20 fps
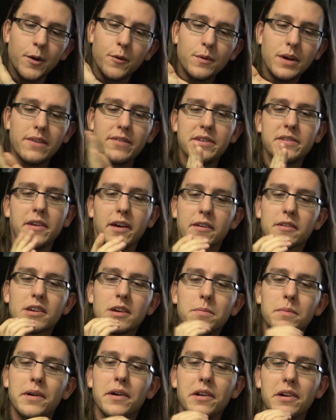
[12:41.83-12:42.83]
We haven't done
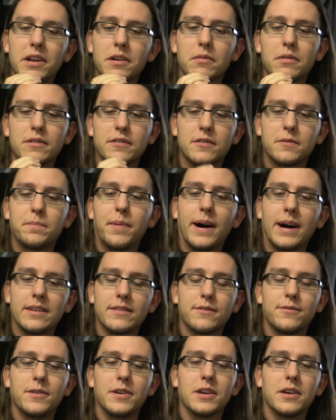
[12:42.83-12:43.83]
community
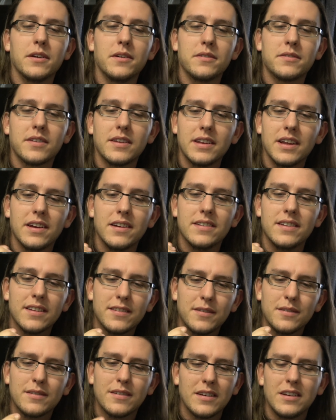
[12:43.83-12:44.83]
response videos, and
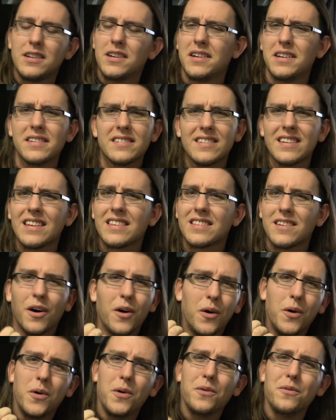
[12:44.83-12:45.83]
this is an
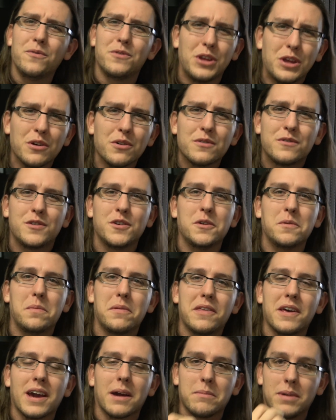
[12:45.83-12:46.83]
old YouTube
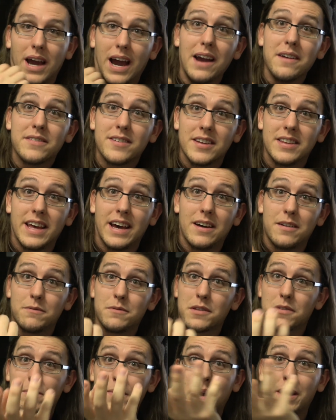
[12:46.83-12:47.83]
thing. I mean, I did that
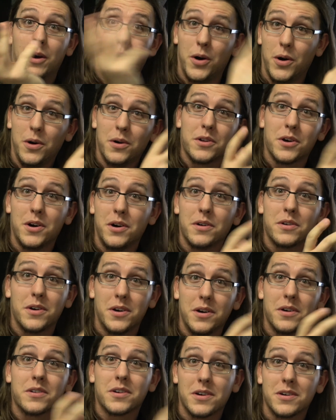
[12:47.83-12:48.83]
with my
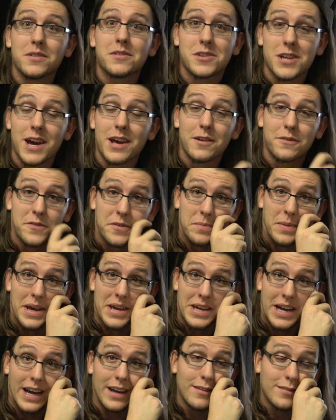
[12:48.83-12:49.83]
old channel from
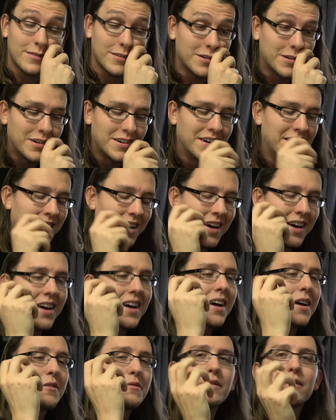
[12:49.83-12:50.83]
like high school.
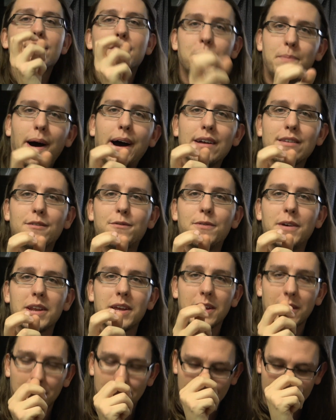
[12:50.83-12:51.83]
Response
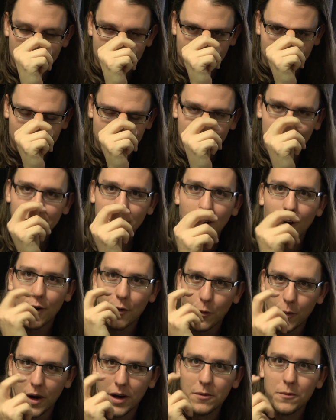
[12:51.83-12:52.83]
videos are
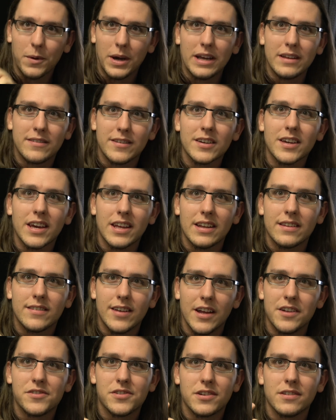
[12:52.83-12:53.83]
one way to get
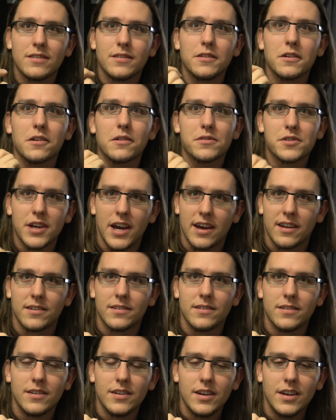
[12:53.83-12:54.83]
attention to your
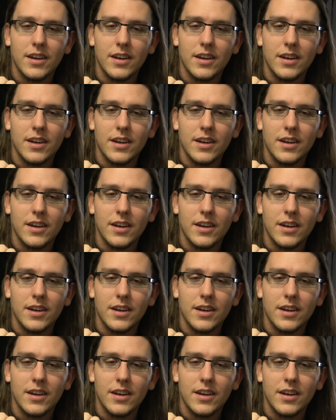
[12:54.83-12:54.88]
channel.